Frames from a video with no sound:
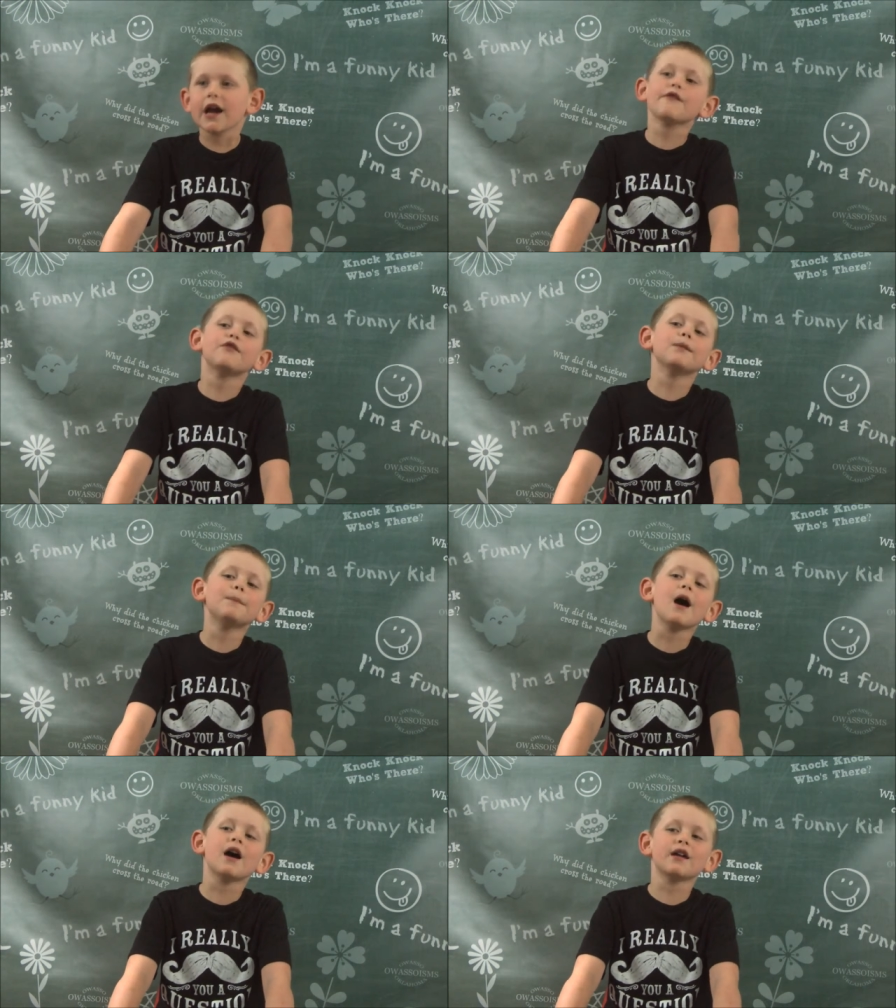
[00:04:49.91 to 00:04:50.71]

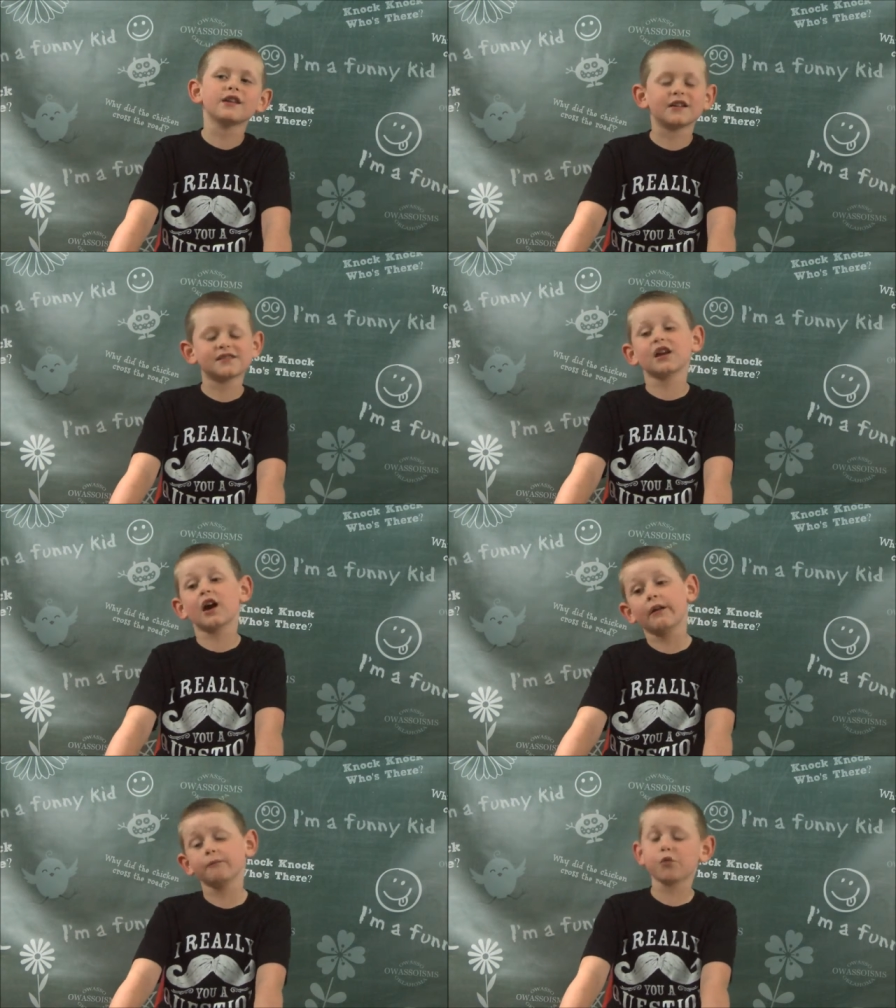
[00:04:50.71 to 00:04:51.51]
Everybody, it's
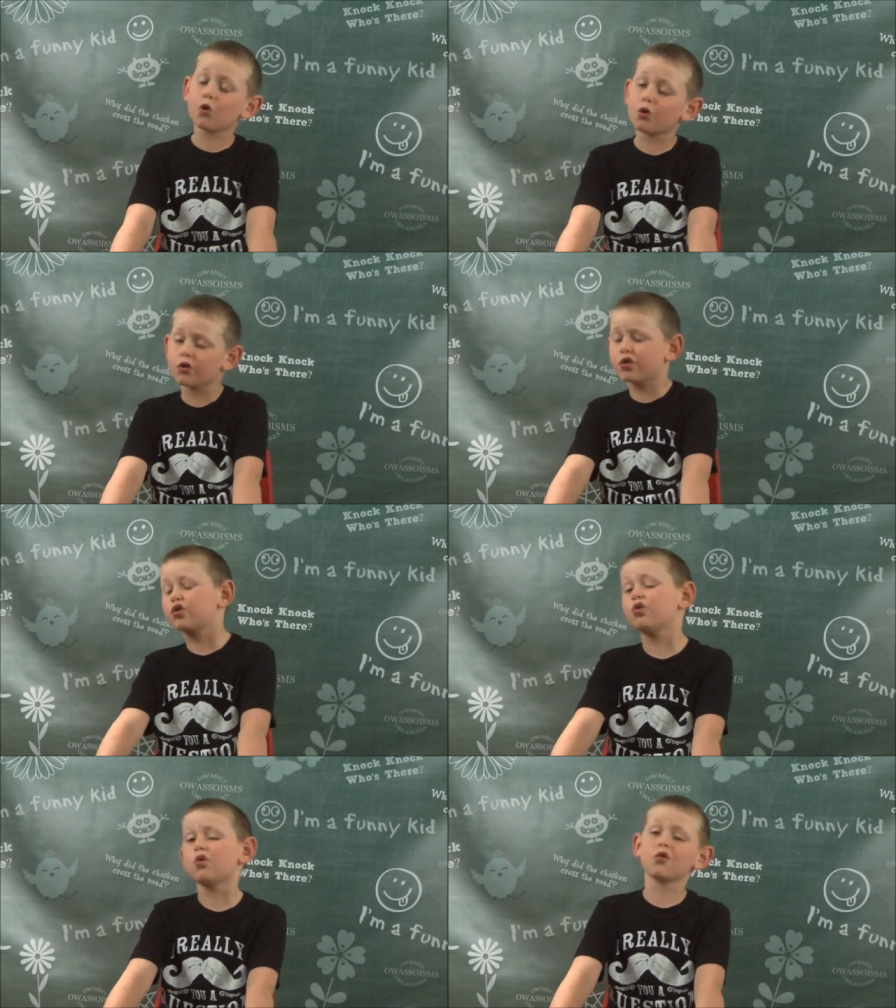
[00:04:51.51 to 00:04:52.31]
time for the
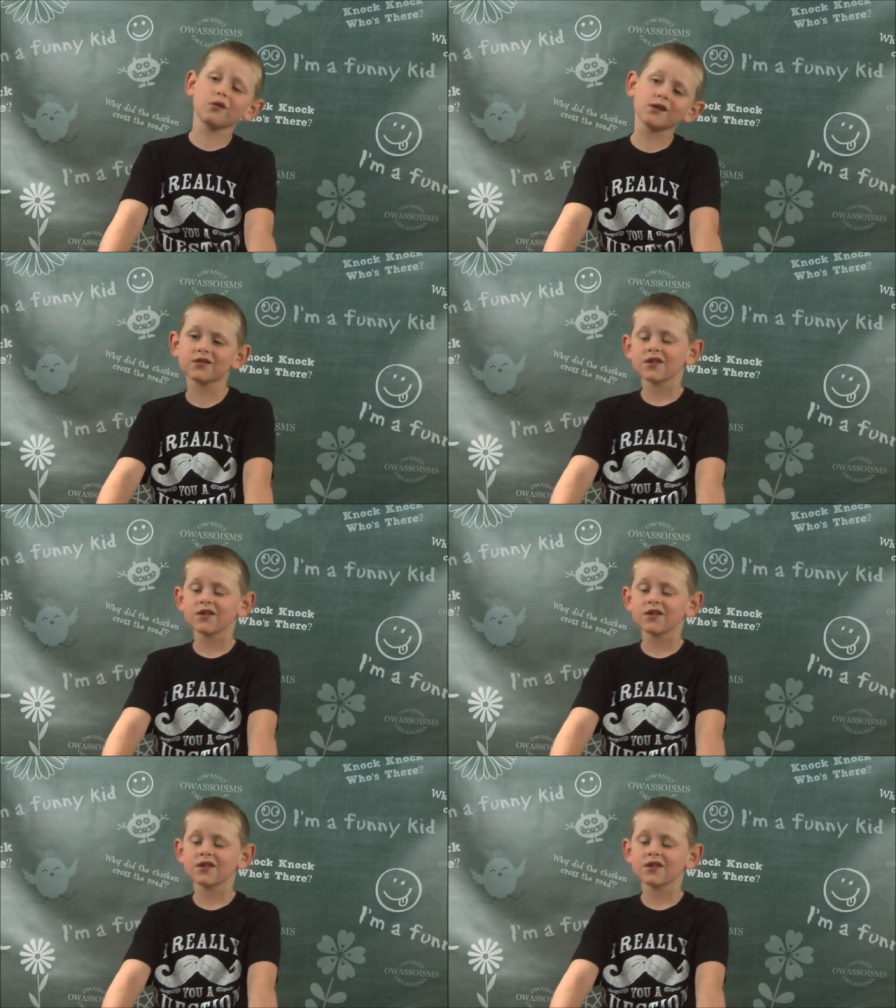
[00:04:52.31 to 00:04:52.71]
chorus.